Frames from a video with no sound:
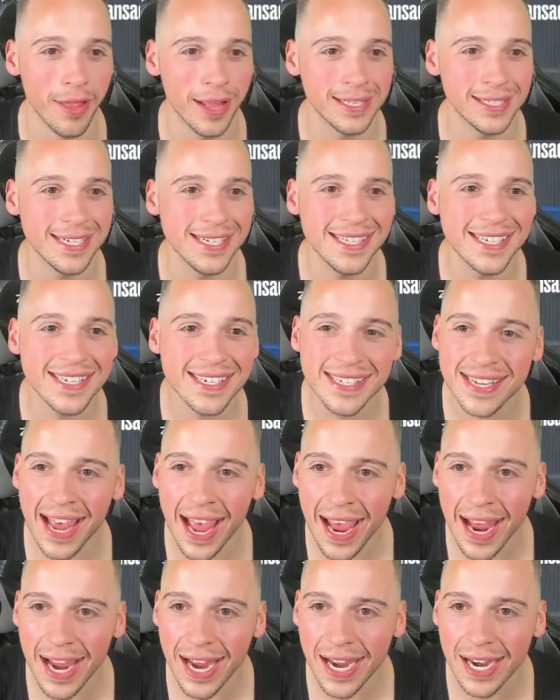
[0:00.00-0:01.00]
That's
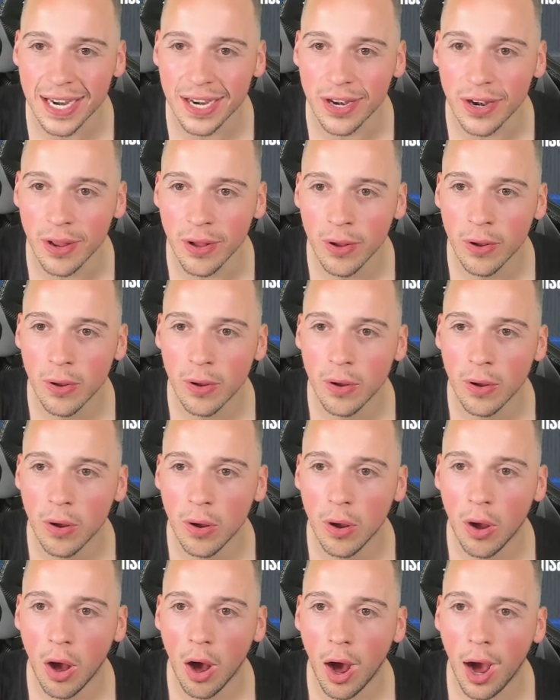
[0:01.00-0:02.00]
insane.
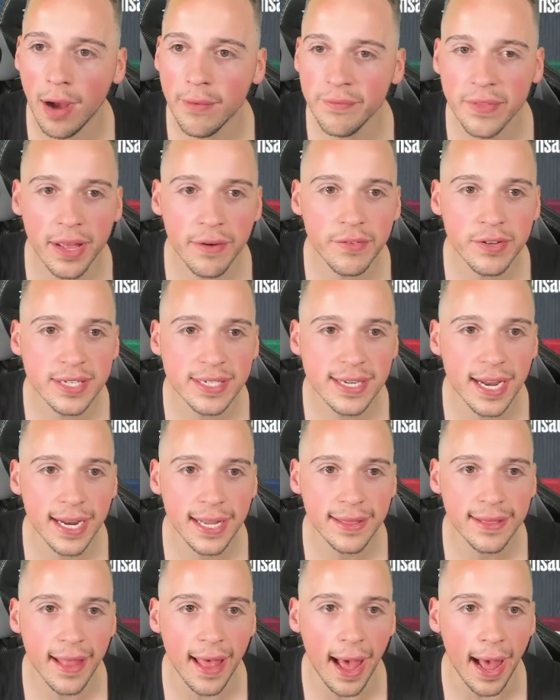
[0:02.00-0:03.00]
I've never
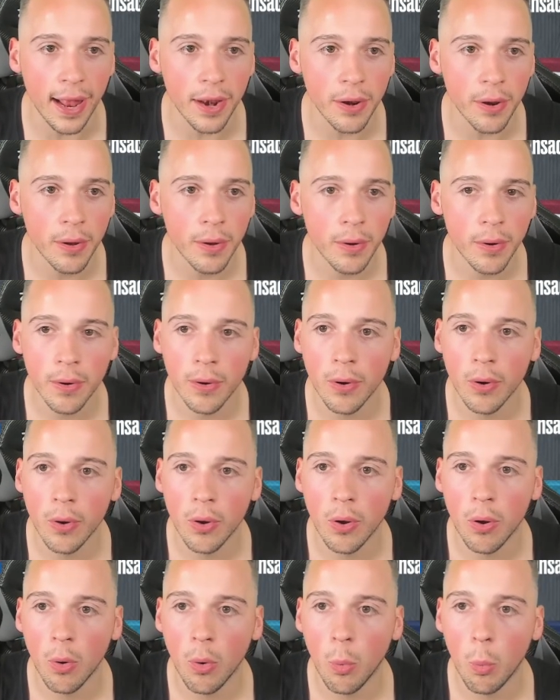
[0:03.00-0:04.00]
seen that.
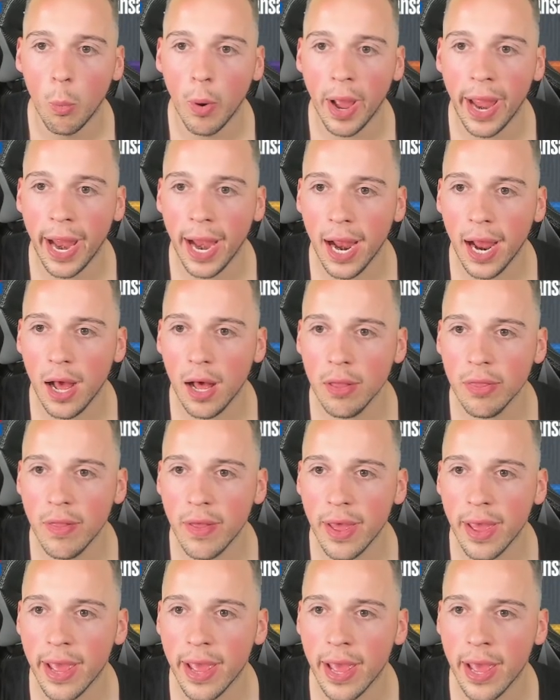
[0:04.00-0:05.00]
How
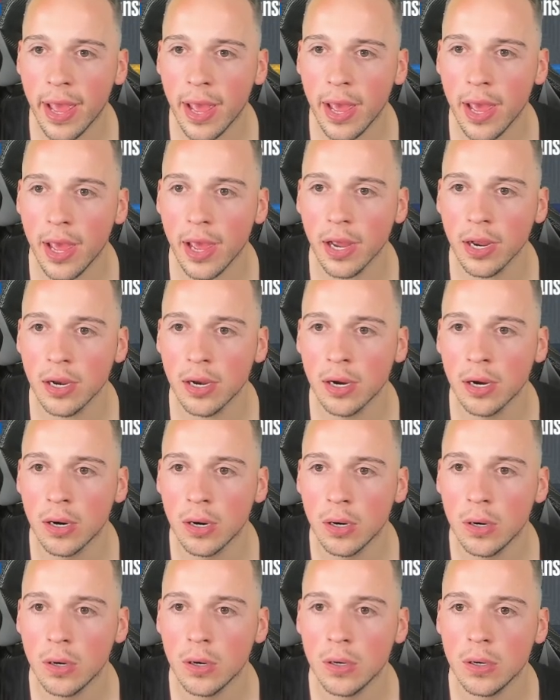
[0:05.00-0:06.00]
the heck
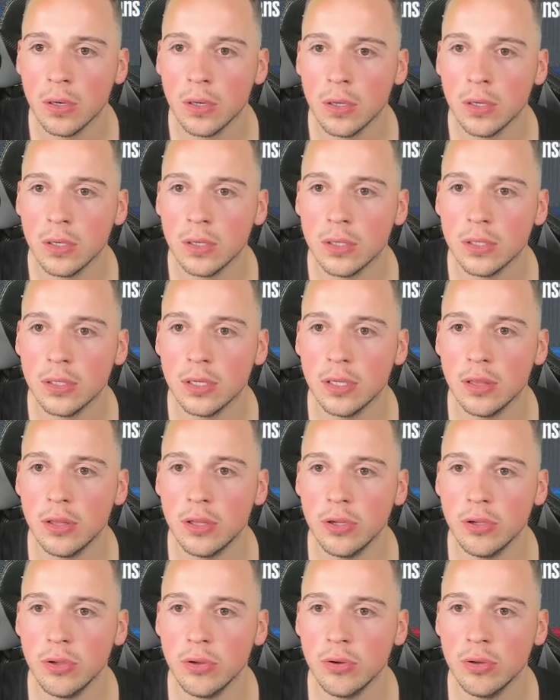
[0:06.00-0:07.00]
Did
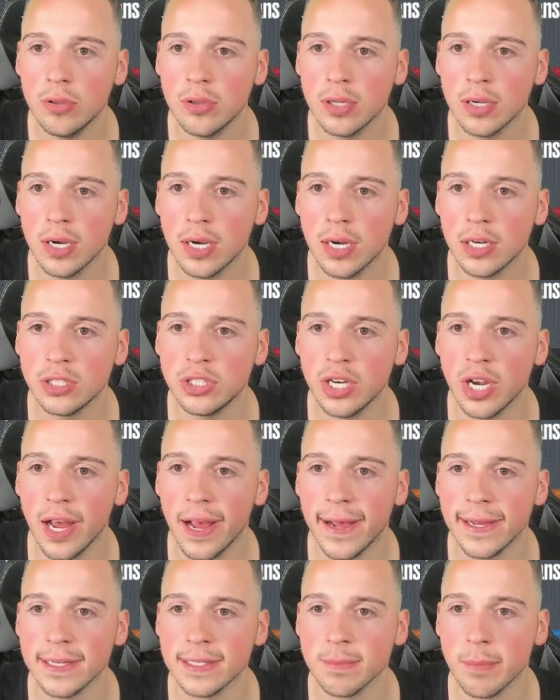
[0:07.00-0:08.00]
the Utah
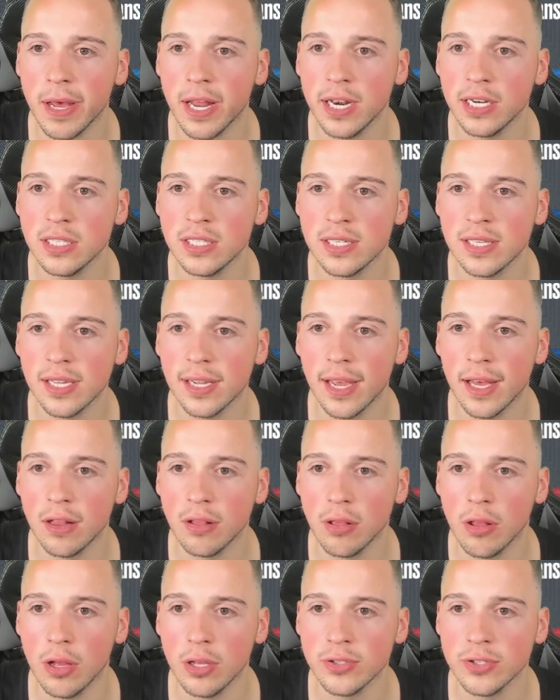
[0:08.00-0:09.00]
Jazz manage to
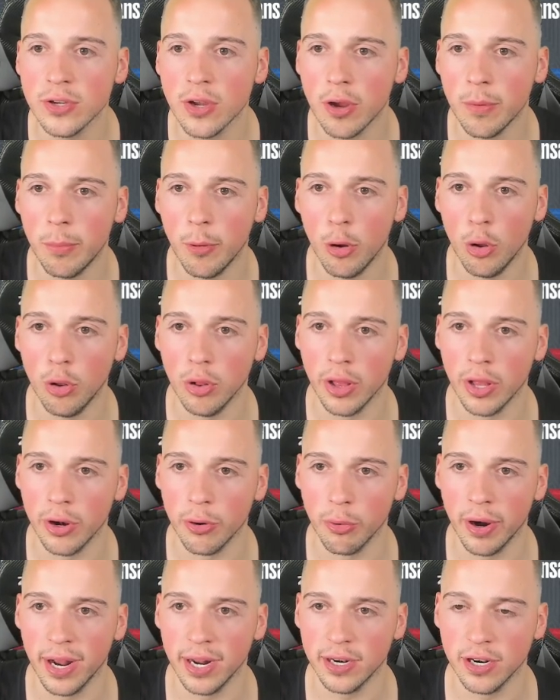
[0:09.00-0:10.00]
get Lonzo Ball at
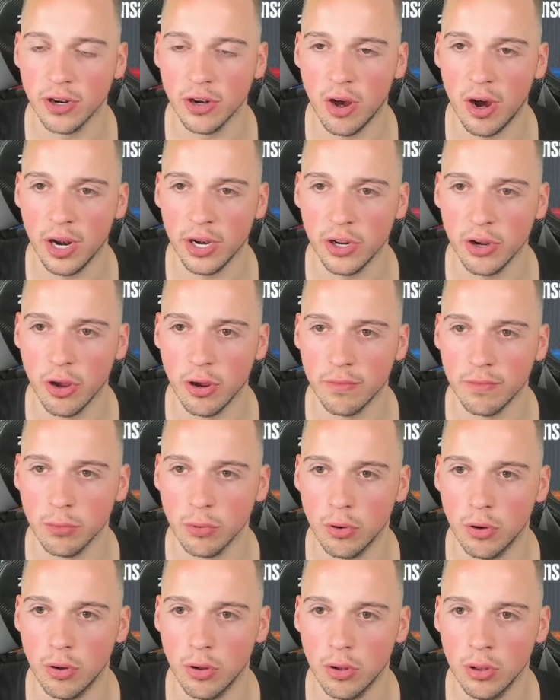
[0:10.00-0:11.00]
around a 90
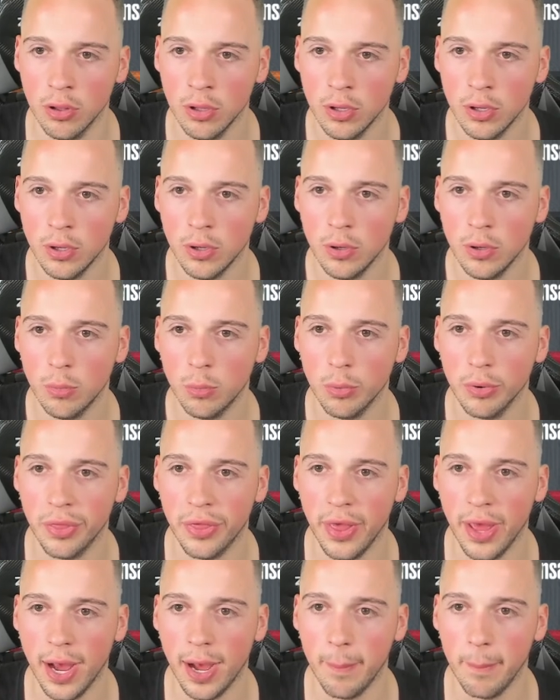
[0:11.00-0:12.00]
overall
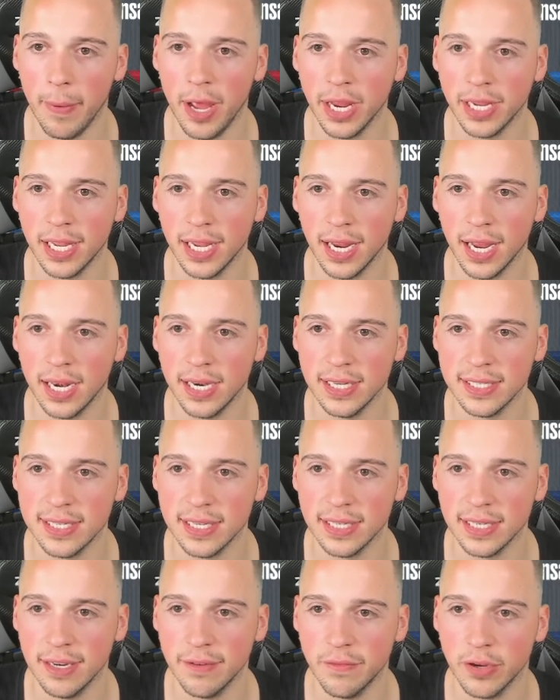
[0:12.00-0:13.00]
without making any
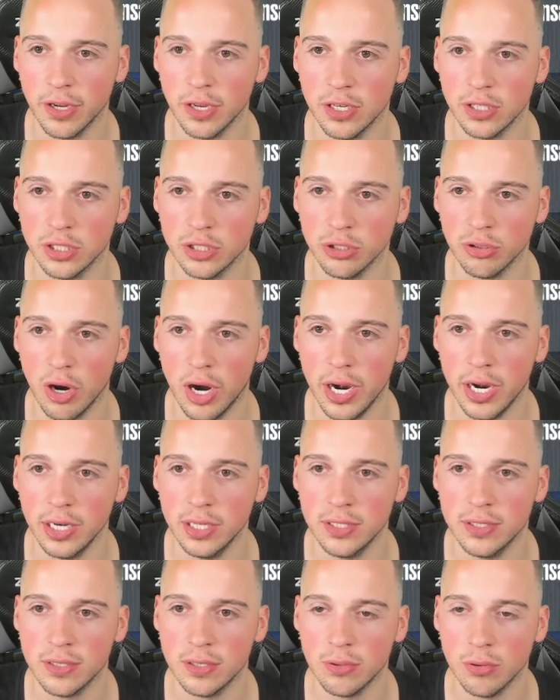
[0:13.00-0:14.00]
significant
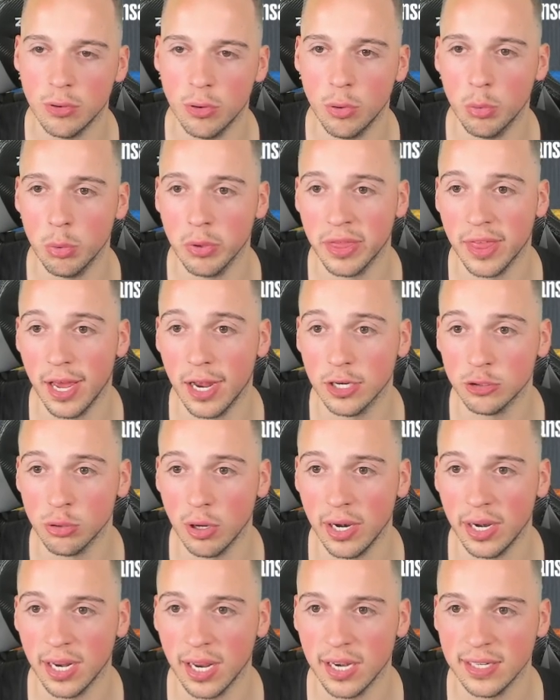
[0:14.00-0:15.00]
trades, or without
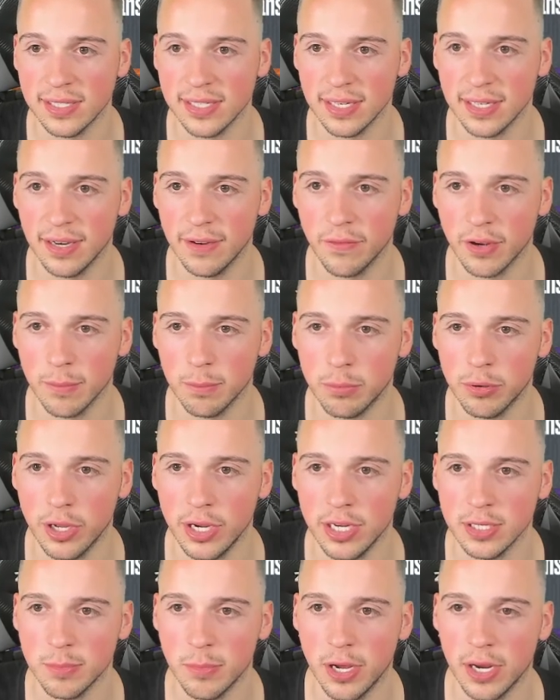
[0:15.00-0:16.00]
trading any significant
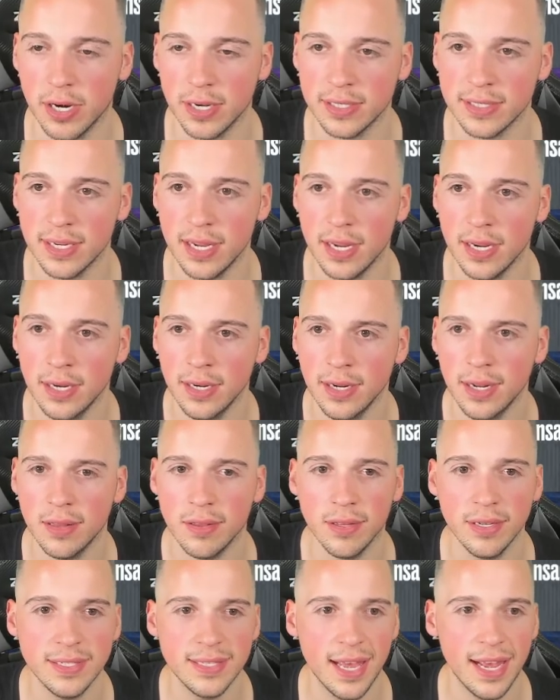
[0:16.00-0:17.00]
players, might I say?
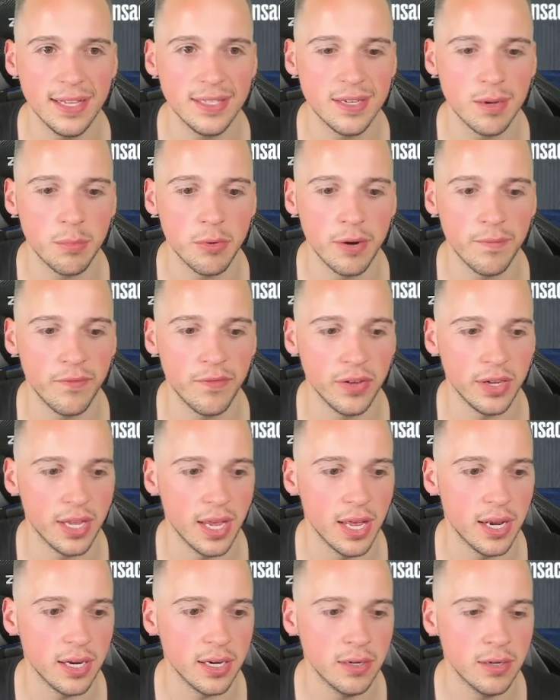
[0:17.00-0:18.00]
Unless they had someone I'm
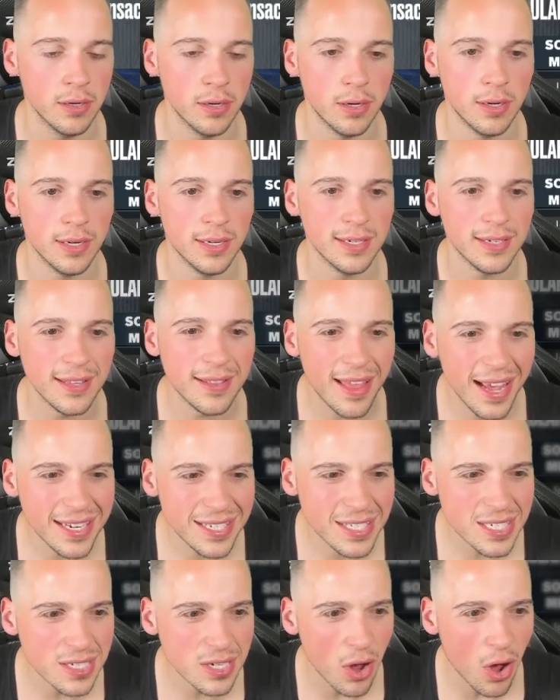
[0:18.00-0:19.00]
forgetting. Did they
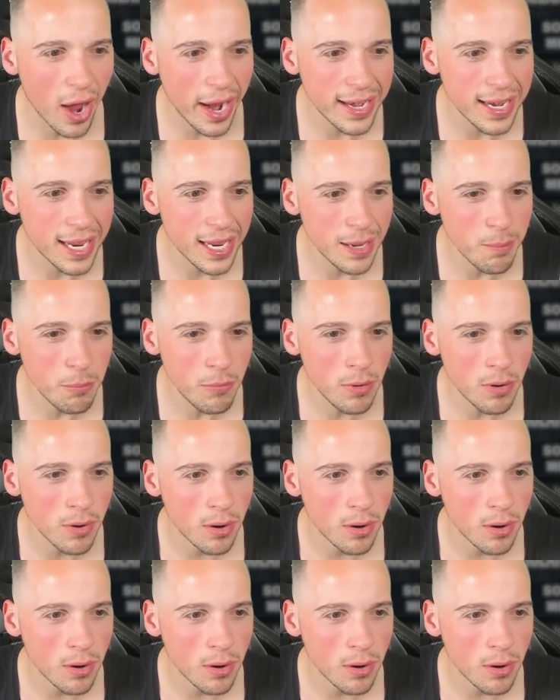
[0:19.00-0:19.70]
sign him?